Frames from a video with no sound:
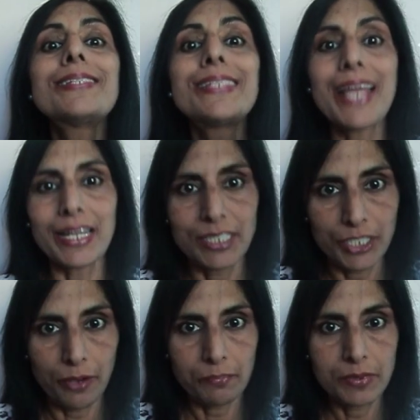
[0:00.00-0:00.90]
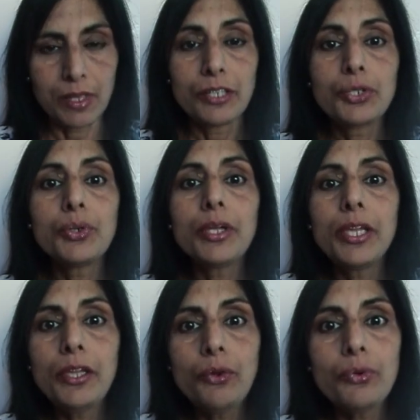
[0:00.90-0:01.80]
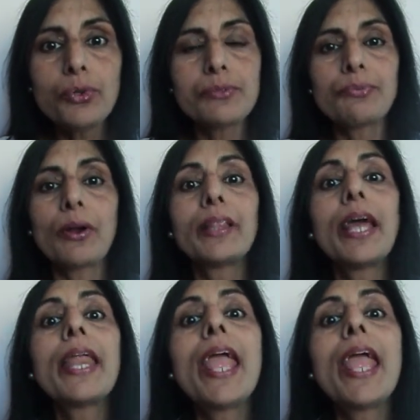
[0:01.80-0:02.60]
startups to use for their